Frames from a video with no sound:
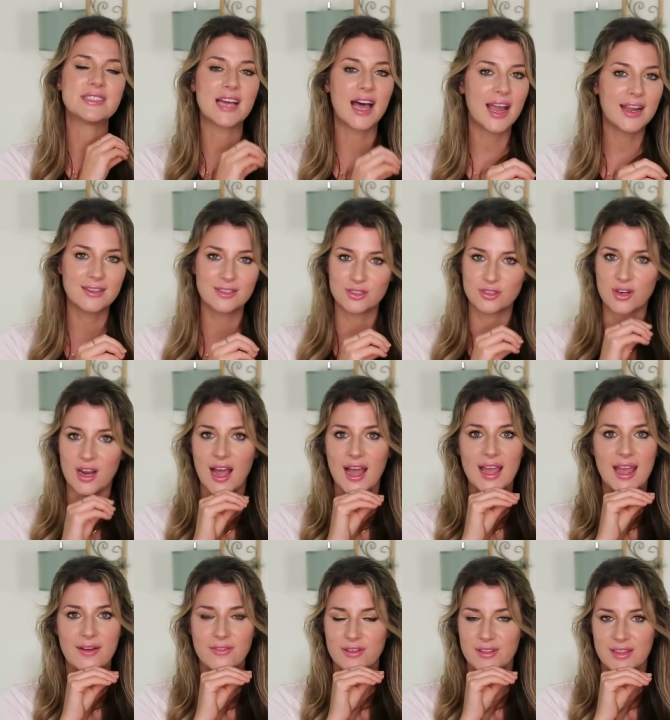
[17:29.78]
am dying to
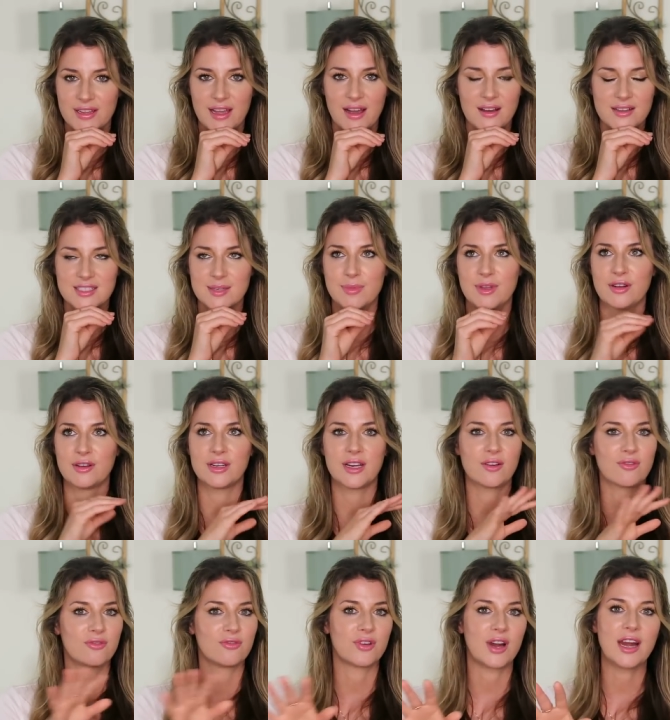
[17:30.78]
try everything else. I'm
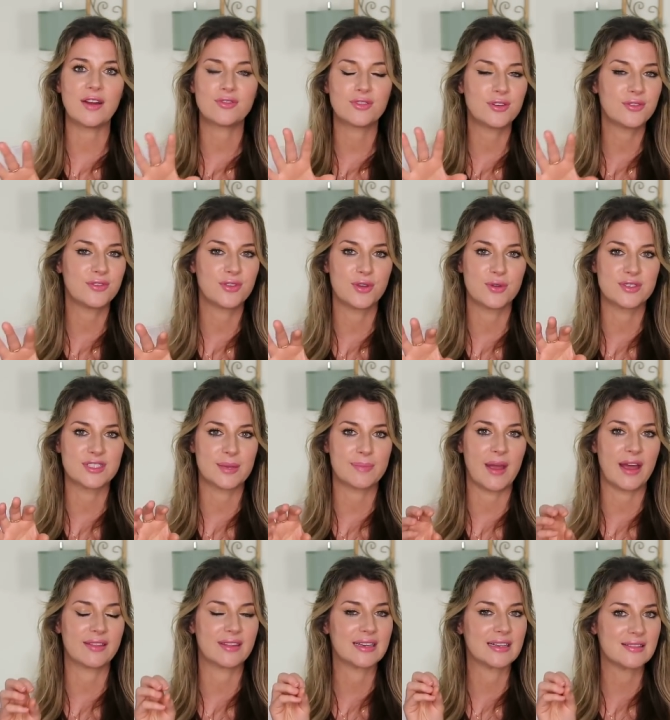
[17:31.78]
hearing rave reviews
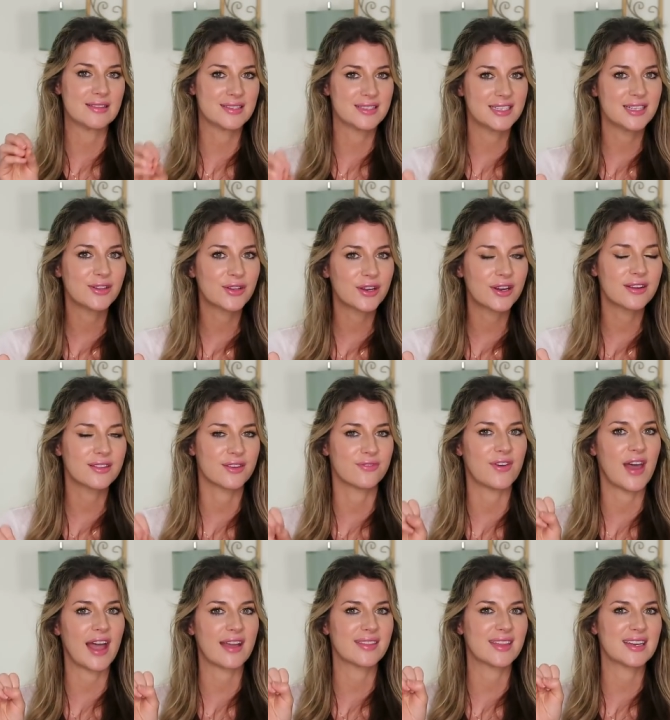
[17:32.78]
about the concealer,
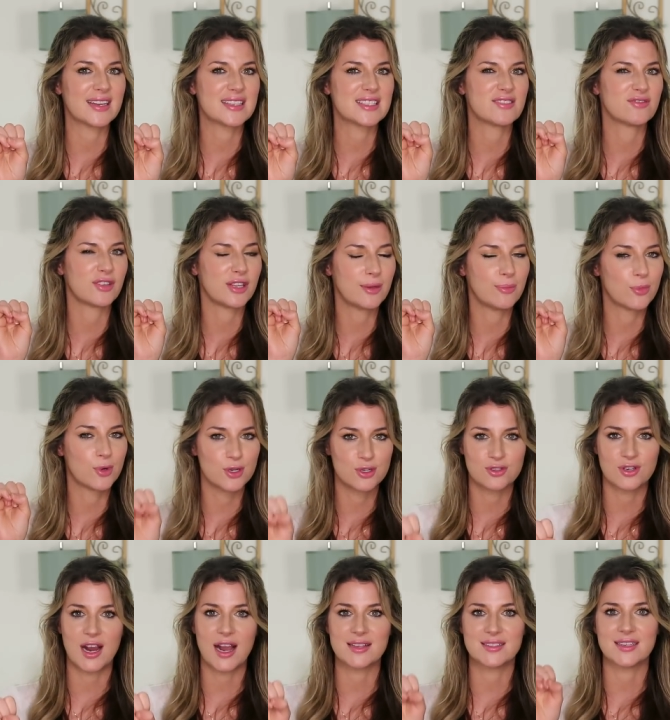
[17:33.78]
the fact that it's really
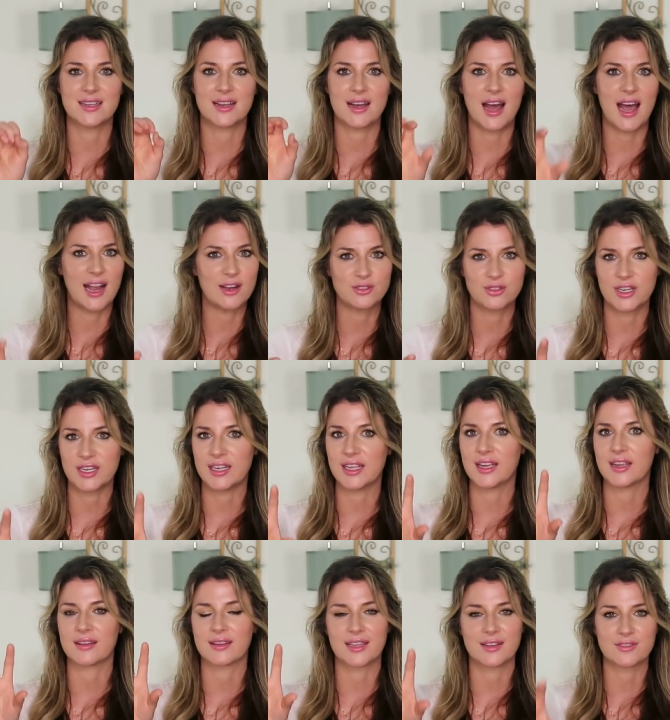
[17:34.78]
moisturizing,
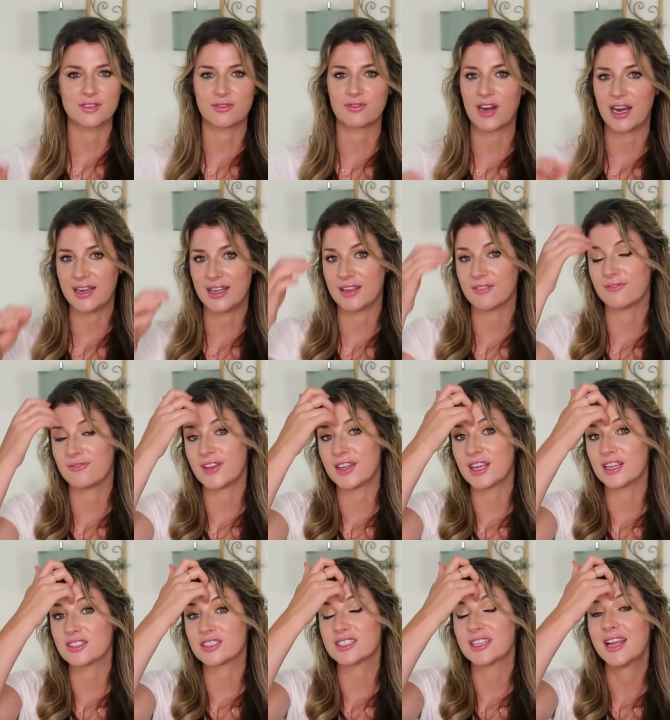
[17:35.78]
hydrating, it gives a radiant
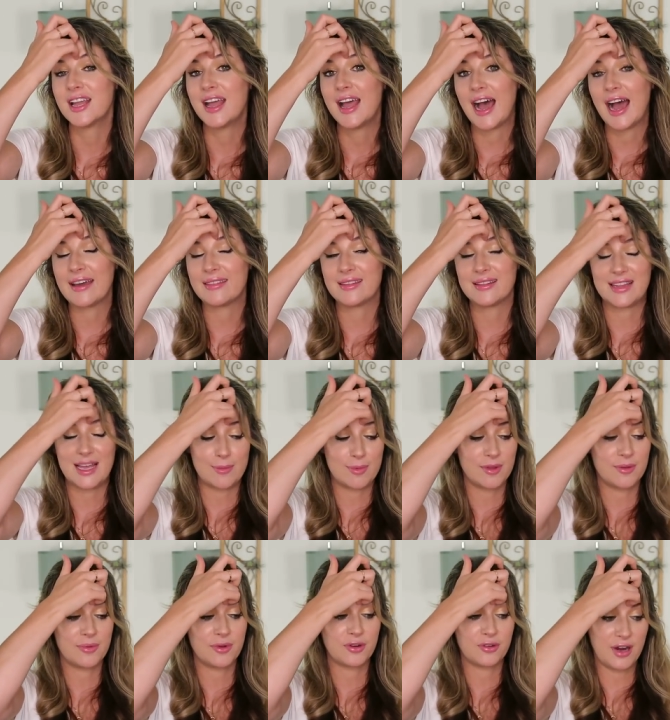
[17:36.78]
finish. I think
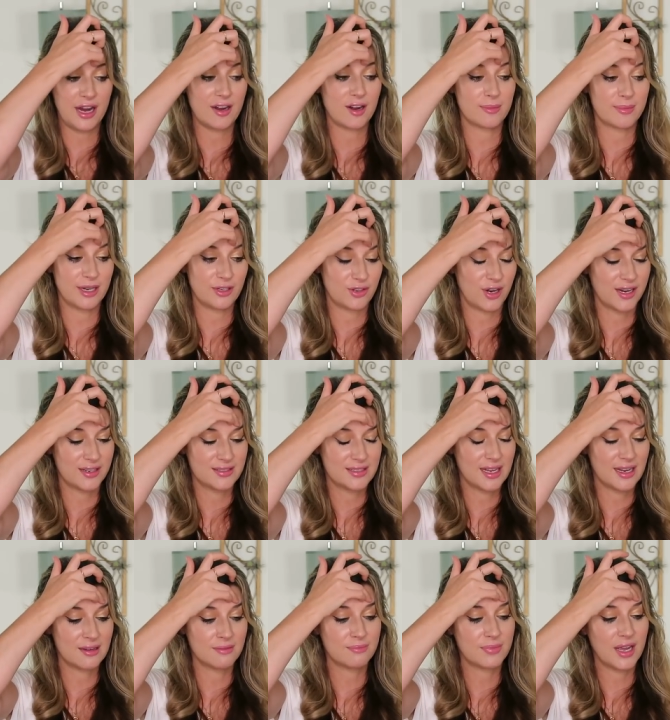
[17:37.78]
that'd be great on my dry
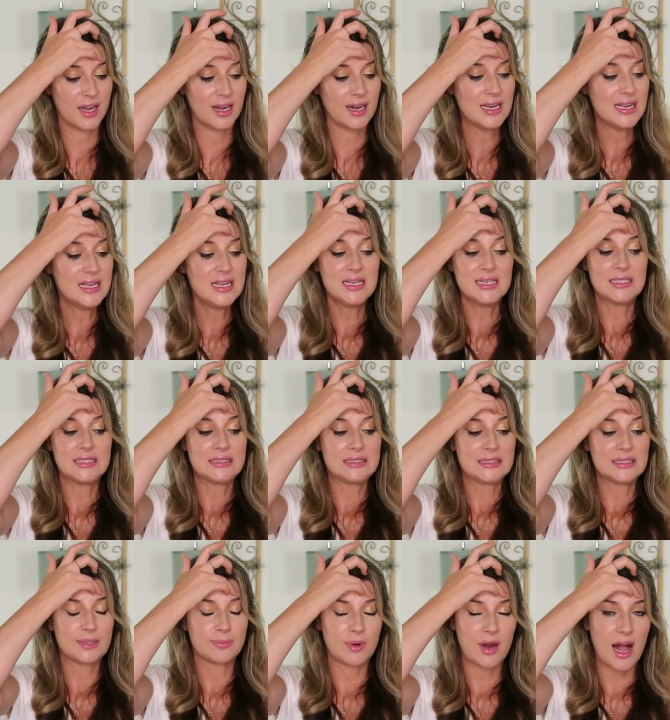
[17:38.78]
skin, but
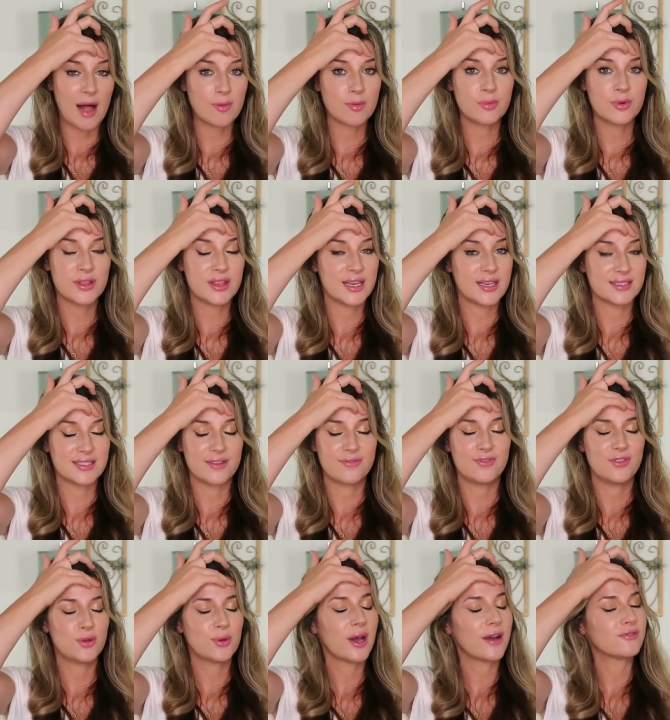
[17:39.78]
the problem with this,
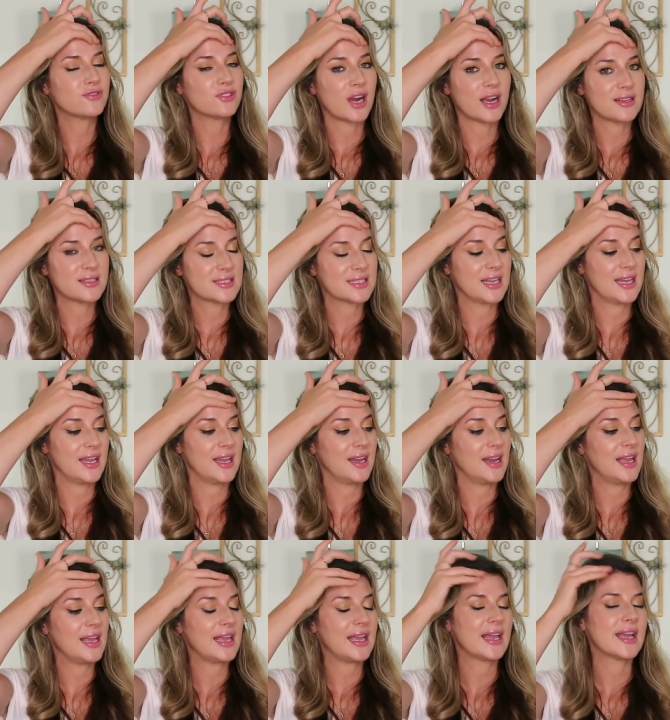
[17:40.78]
if you have dry
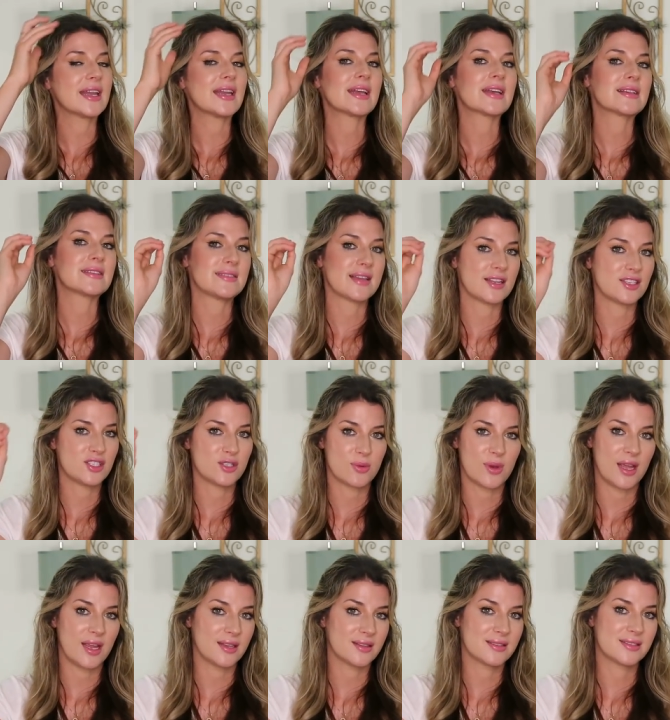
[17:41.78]
skin, it
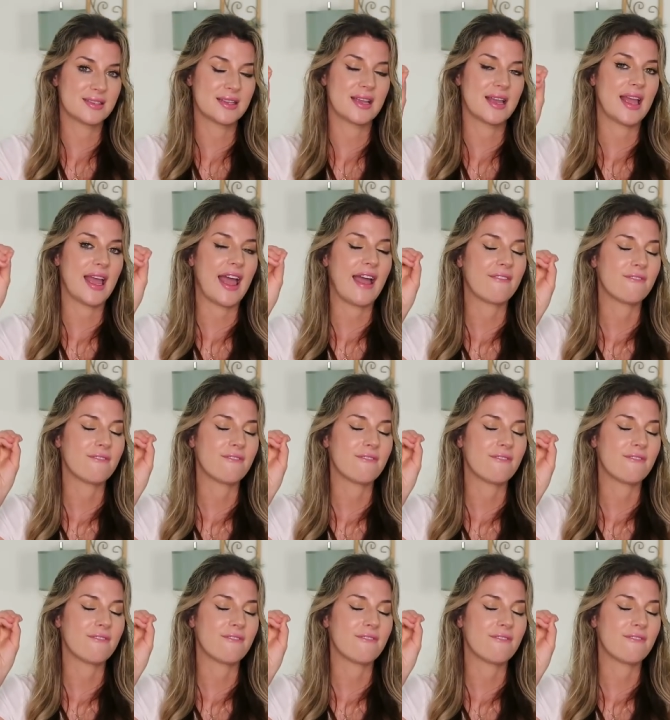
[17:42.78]
accentuates